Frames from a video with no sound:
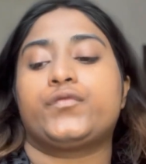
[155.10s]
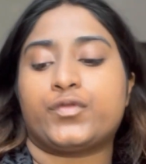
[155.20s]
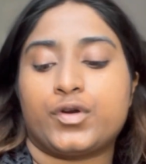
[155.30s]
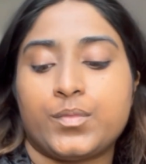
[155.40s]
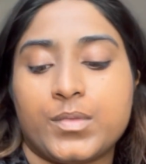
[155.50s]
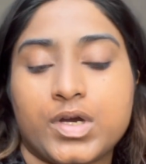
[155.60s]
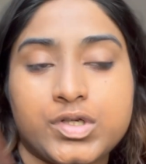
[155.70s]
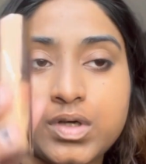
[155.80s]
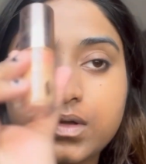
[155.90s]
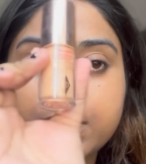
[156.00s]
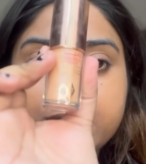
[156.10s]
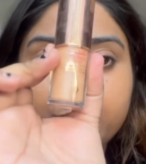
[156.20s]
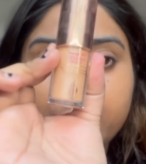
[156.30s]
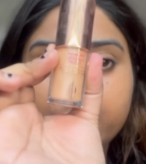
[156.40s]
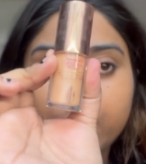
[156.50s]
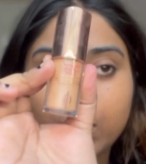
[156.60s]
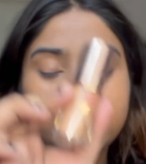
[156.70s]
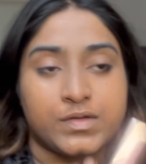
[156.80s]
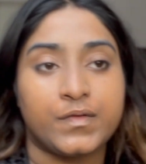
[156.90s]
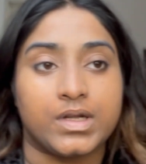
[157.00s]
for my Charlotte Tilbury
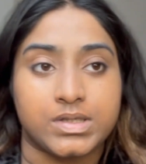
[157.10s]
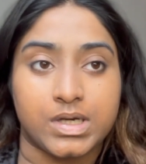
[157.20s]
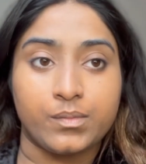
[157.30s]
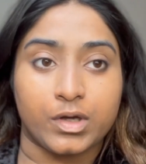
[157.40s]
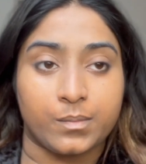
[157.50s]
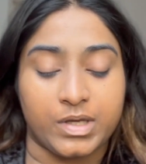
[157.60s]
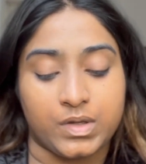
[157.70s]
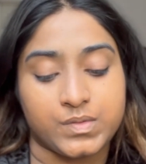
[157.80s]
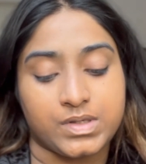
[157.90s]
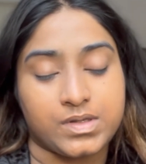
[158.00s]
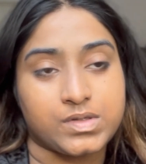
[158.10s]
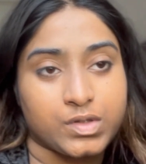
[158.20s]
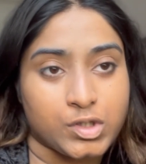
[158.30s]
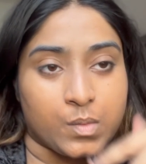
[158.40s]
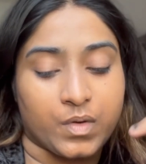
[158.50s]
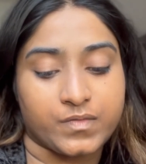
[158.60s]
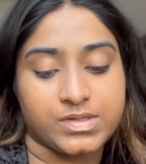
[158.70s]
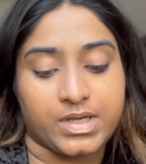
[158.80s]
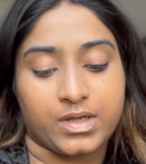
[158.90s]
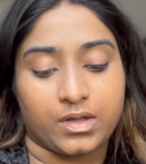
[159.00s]
Flawless filter. I'm going to be using this on top of the
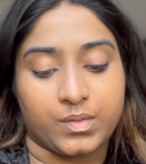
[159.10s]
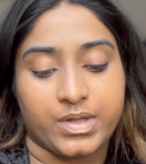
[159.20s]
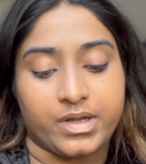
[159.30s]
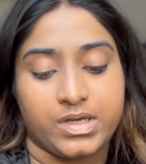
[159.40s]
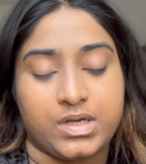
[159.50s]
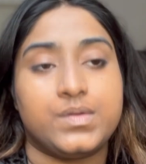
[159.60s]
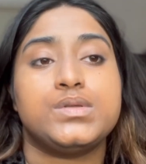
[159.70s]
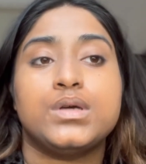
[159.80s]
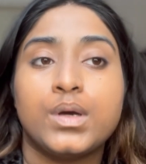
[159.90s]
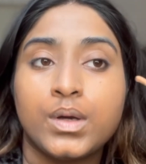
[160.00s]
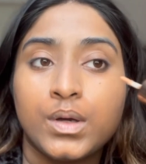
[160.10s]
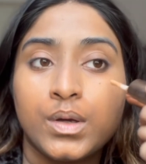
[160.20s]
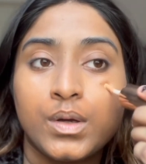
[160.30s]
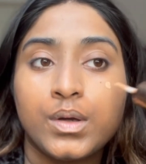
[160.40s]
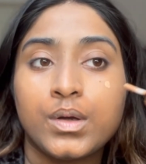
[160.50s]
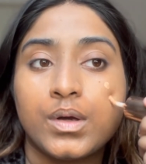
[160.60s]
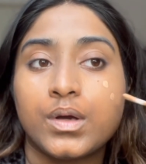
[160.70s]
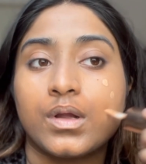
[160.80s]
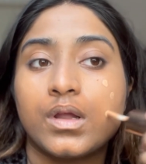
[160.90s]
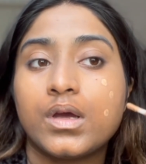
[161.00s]
Saie Glow that I used. A
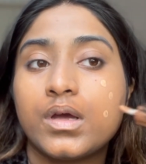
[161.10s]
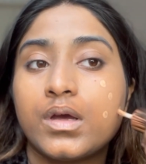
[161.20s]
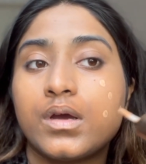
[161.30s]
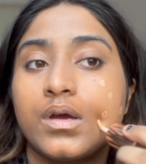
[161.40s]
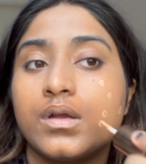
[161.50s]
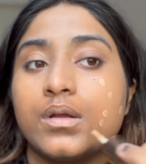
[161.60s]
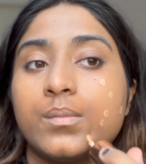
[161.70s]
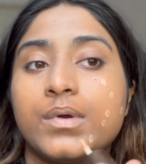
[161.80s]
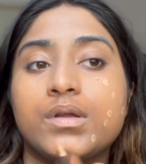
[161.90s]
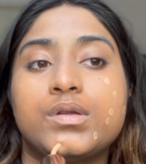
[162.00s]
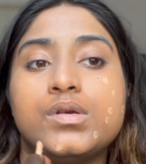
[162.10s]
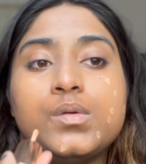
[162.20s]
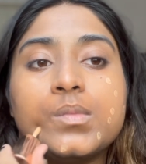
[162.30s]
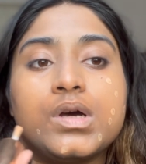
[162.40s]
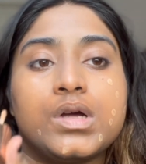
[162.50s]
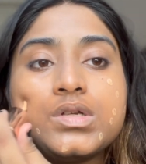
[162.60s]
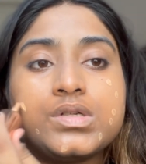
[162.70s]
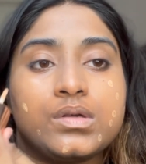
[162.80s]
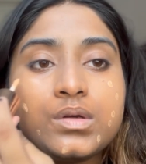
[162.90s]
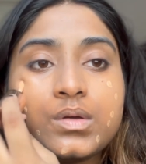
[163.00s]
little bit too much
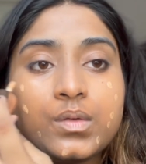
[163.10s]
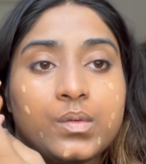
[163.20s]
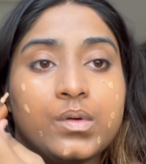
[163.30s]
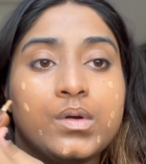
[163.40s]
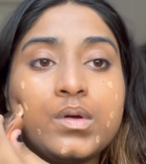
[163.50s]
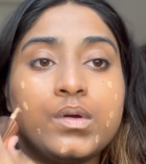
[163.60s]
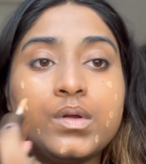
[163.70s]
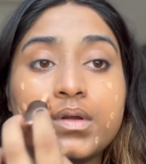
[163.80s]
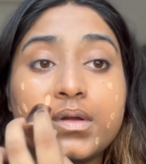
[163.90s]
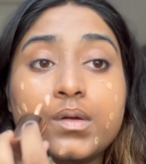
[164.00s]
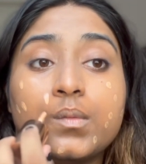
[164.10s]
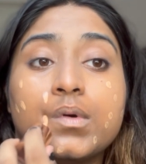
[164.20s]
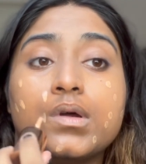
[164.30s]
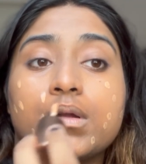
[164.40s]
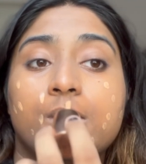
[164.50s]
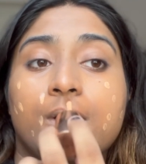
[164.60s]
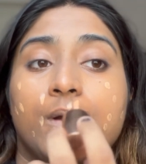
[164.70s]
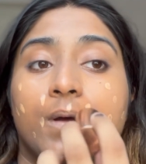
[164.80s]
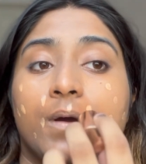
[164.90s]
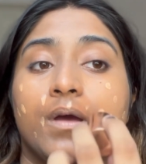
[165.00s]
than the one
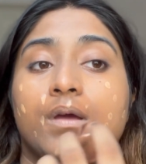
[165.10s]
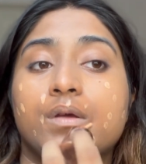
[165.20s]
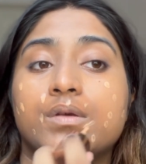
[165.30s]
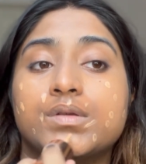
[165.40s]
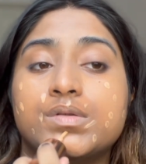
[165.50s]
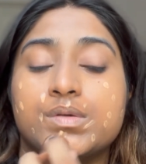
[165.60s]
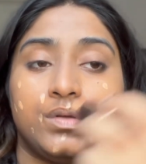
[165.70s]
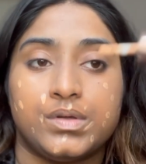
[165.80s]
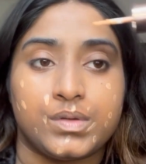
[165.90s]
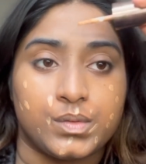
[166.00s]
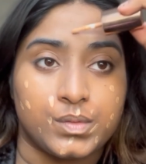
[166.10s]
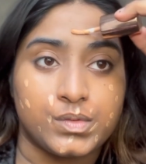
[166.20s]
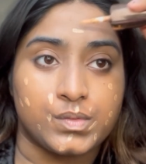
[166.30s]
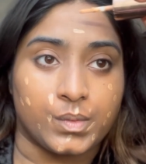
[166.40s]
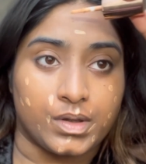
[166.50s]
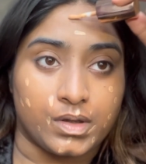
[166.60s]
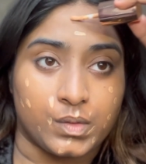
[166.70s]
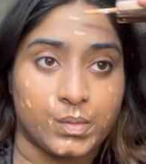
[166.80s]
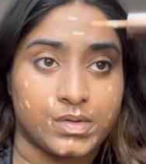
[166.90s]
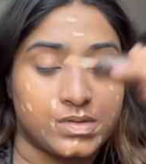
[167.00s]
that I used to use when it was